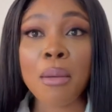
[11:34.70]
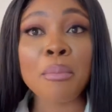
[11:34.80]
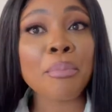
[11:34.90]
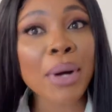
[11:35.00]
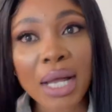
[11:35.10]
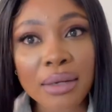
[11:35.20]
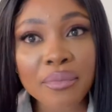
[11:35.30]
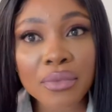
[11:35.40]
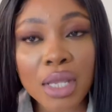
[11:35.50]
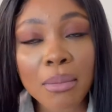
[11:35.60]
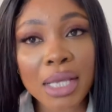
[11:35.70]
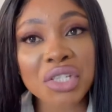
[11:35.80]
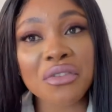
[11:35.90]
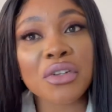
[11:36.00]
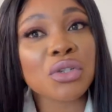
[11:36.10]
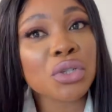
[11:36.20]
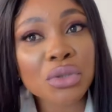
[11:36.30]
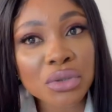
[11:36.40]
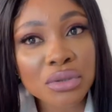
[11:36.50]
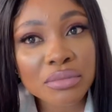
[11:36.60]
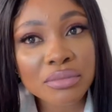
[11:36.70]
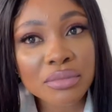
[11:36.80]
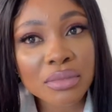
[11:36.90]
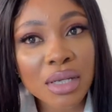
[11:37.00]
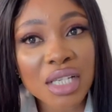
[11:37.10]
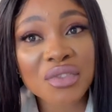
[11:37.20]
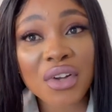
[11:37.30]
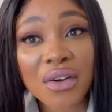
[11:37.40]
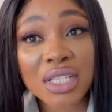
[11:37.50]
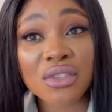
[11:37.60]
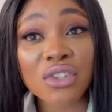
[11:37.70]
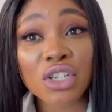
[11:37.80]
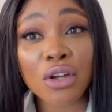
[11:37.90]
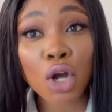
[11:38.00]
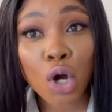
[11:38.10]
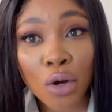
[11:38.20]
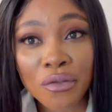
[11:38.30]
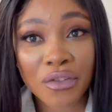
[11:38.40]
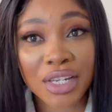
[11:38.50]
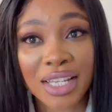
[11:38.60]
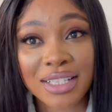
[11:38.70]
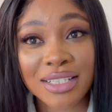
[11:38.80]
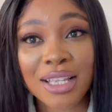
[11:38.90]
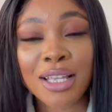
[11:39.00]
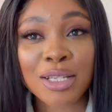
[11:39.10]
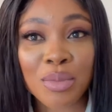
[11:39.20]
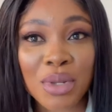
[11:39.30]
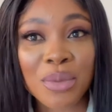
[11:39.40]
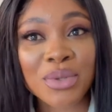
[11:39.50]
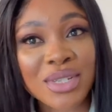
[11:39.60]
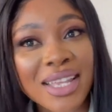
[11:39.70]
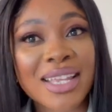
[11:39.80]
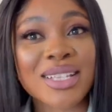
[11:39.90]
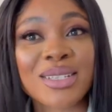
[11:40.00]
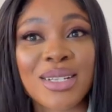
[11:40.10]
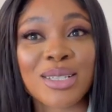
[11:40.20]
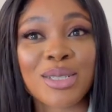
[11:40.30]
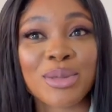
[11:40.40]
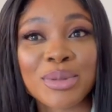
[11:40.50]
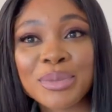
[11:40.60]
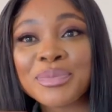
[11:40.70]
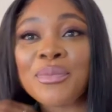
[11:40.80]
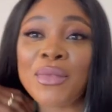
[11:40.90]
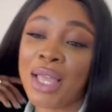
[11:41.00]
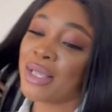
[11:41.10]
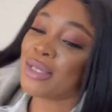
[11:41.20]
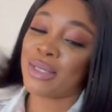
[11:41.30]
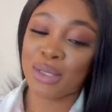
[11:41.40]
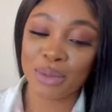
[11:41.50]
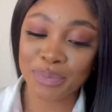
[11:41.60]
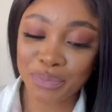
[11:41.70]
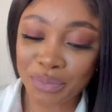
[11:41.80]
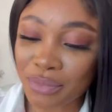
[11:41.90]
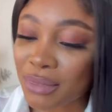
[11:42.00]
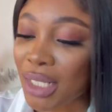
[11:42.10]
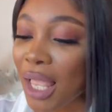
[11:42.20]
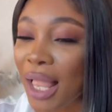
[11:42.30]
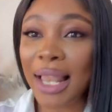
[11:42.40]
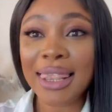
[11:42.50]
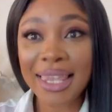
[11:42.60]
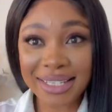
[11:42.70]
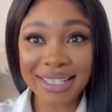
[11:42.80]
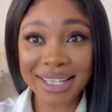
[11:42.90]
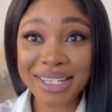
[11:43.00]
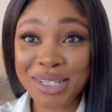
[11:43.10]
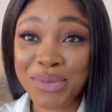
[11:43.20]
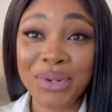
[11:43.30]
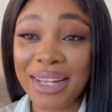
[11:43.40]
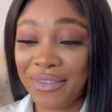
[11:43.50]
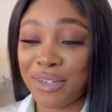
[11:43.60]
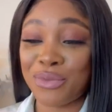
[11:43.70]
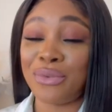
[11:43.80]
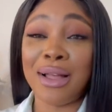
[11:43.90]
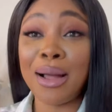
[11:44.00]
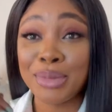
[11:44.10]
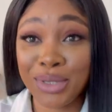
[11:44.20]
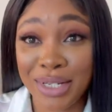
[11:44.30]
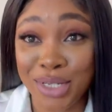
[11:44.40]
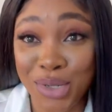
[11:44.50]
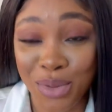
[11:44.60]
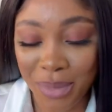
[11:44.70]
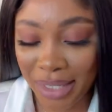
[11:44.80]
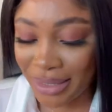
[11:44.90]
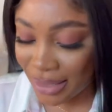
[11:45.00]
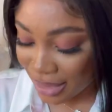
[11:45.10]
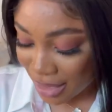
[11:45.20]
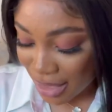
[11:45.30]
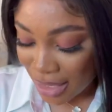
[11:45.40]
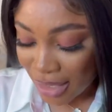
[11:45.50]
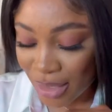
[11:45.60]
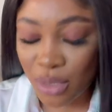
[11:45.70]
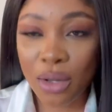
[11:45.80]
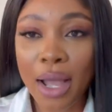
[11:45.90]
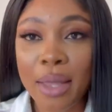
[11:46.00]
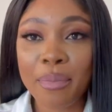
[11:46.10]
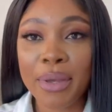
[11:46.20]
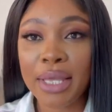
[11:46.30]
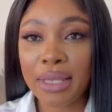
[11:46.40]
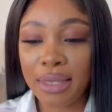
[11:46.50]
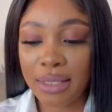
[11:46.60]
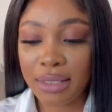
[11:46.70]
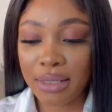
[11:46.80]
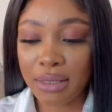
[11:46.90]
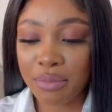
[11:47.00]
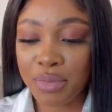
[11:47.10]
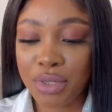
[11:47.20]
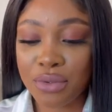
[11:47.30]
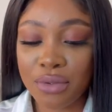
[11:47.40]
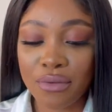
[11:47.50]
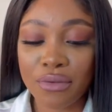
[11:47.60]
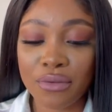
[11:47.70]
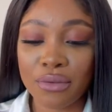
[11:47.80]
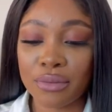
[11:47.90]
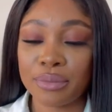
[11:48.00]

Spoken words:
But it makes you feel good, as far as you've got the confidence to be able to get into the shops. So let's get into what I've got. I'm talking too much. So I picked this beautiful